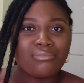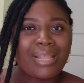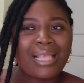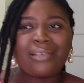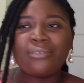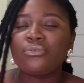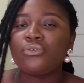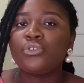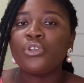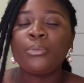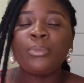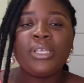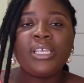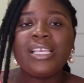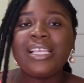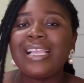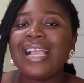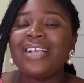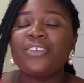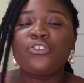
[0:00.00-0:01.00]
Like
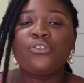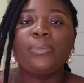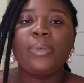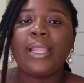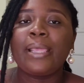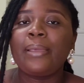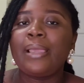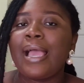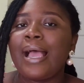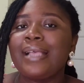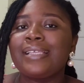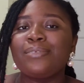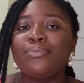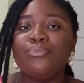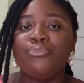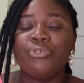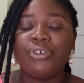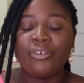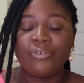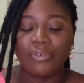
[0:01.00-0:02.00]
it has to be like as
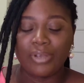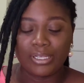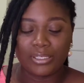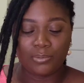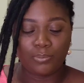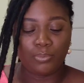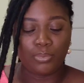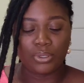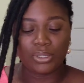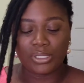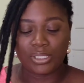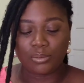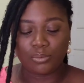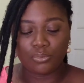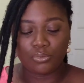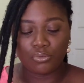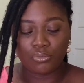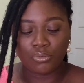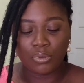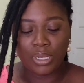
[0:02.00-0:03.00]
brief as
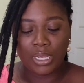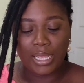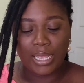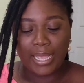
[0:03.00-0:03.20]
possible.